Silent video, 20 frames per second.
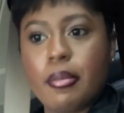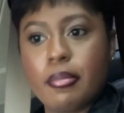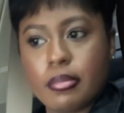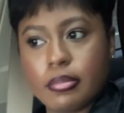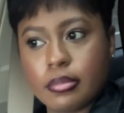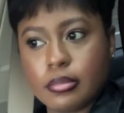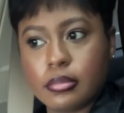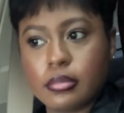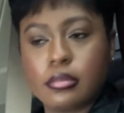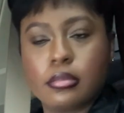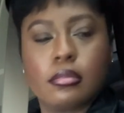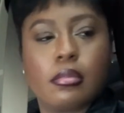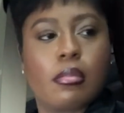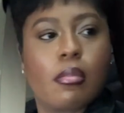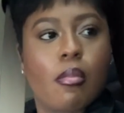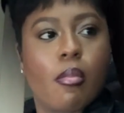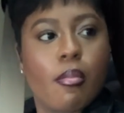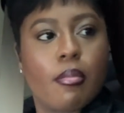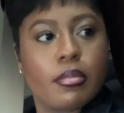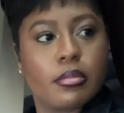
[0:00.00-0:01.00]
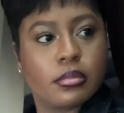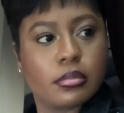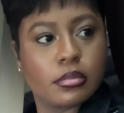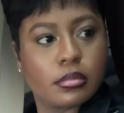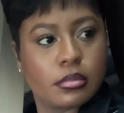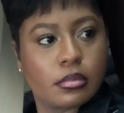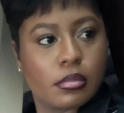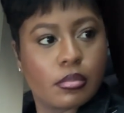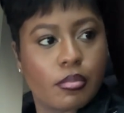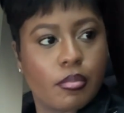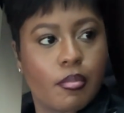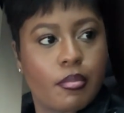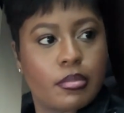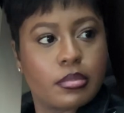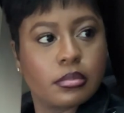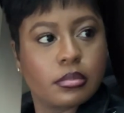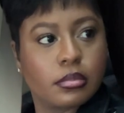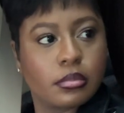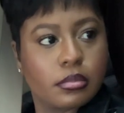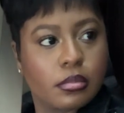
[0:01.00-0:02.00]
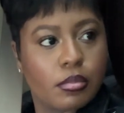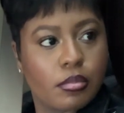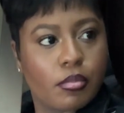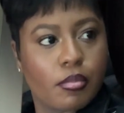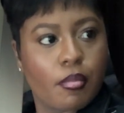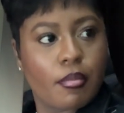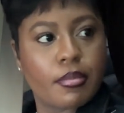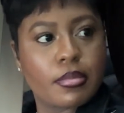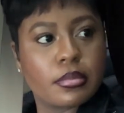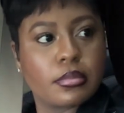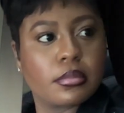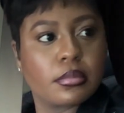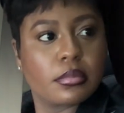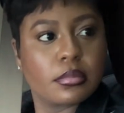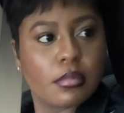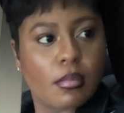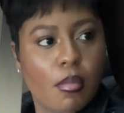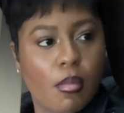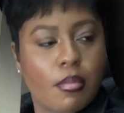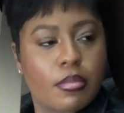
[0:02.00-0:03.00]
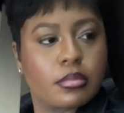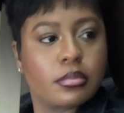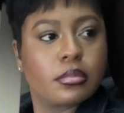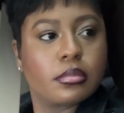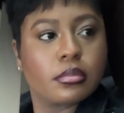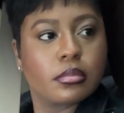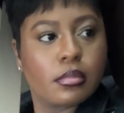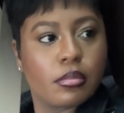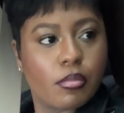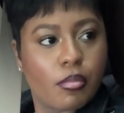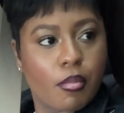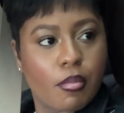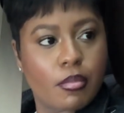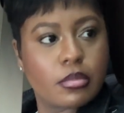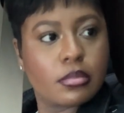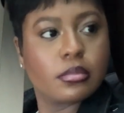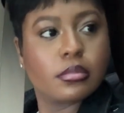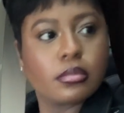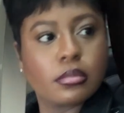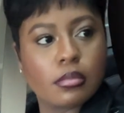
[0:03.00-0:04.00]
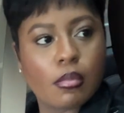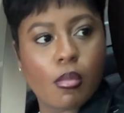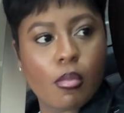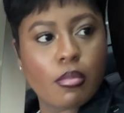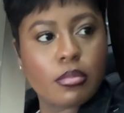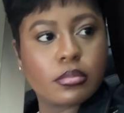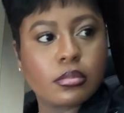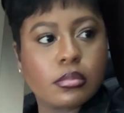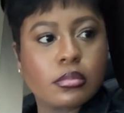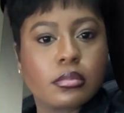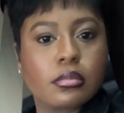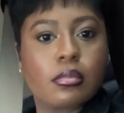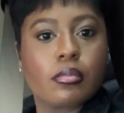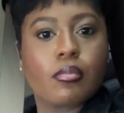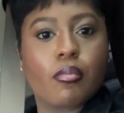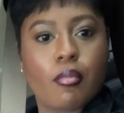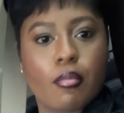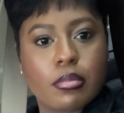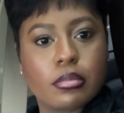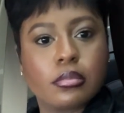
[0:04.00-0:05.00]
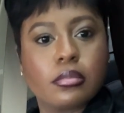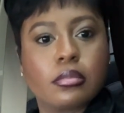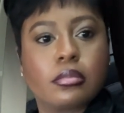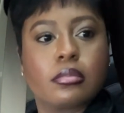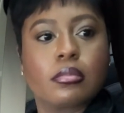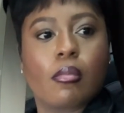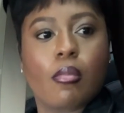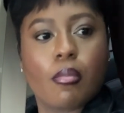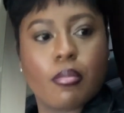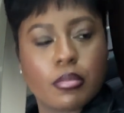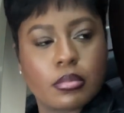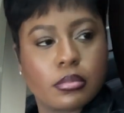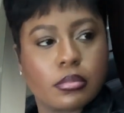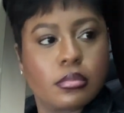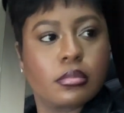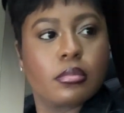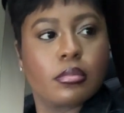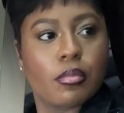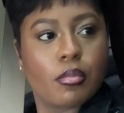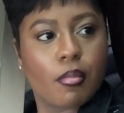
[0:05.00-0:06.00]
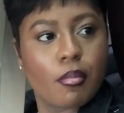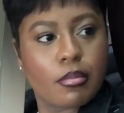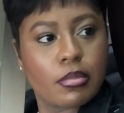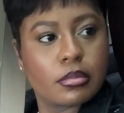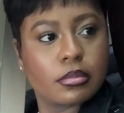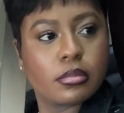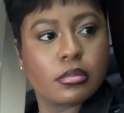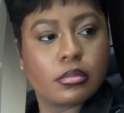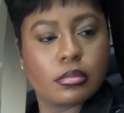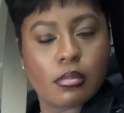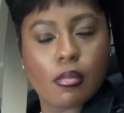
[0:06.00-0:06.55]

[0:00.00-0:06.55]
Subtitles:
I need a space where I can like detach and go to my own corner, and she can do the same.